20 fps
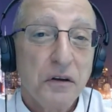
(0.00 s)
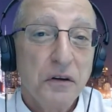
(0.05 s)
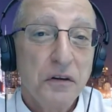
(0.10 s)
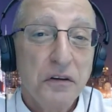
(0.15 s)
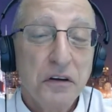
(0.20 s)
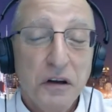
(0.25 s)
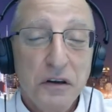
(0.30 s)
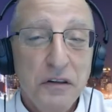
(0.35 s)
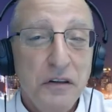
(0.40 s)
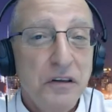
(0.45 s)
You
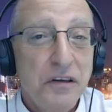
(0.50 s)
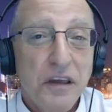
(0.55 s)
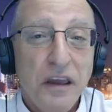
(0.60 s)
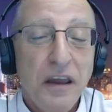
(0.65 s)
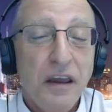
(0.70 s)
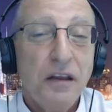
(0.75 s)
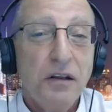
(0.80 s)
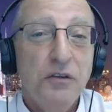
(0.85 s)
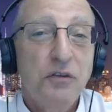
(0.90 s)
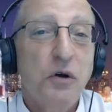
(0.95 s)
know, you
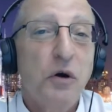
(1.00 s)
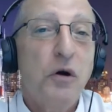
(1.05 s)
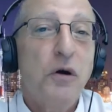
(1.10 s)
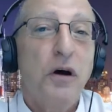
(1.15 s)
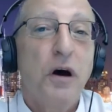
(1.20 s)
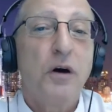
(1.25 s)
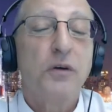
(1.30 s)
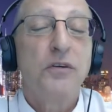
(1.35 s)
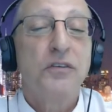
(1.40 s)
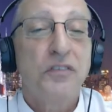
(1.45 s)
can't, don't,
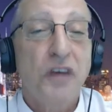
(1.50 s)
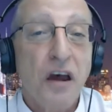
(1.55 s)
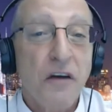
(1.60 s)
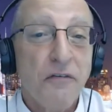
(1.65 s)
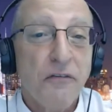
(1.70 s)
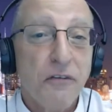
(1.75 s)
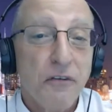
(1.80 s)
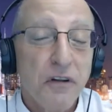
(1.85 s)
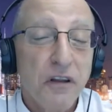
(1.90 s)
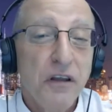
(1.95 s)
oh,
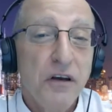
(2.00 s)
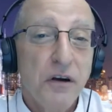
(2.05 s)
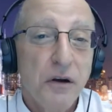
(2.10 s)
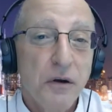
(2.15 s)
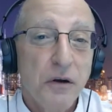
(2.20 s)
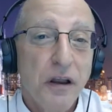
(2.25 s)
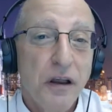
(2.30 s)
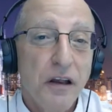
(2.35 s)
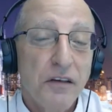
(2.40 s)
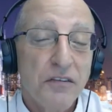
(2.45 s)
definitely
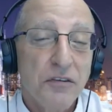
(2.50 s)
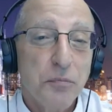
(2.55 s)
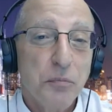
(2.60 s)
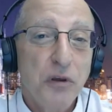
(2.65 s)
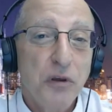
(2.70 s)
don't ask